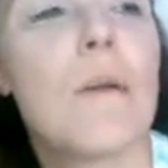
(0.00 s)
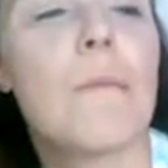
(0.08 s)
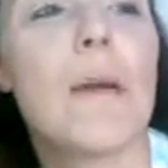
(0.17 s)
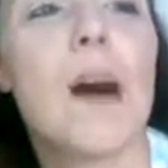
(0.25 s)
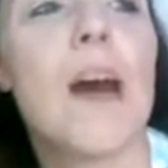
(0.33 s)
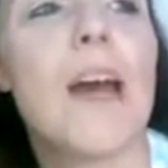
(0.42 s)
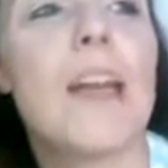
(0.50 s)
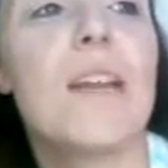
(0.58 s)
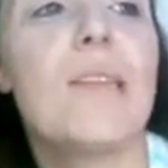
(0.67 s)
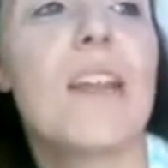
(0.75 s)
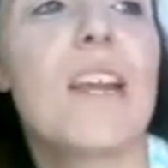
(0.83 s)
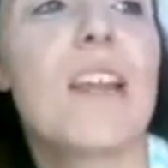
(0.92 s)
But
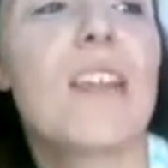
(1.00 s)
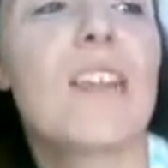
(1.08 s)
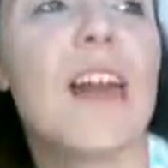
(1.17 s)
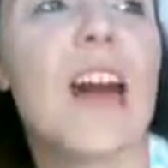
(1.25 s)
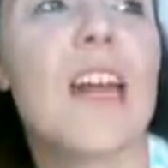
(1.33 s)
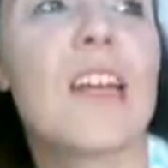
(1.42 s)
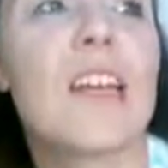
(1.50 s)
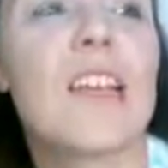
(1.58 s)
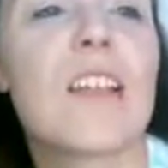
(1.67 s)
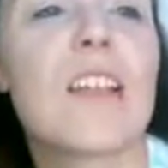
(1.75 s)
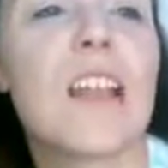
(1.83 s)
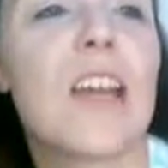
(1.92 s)
anyways, that
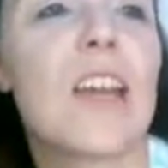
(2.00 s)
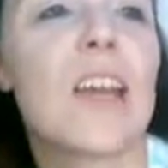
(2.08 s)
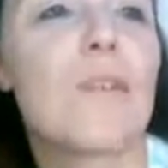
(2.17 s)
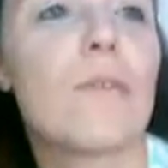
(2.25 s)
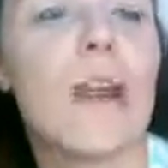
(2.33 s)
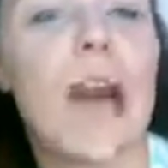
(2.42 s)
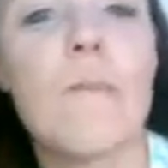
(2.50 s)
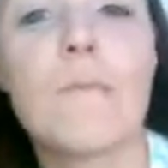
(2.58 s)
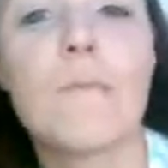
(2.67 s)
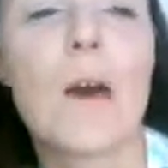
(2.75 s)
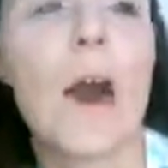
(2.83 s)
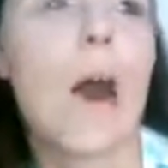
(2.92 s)
is a wrap.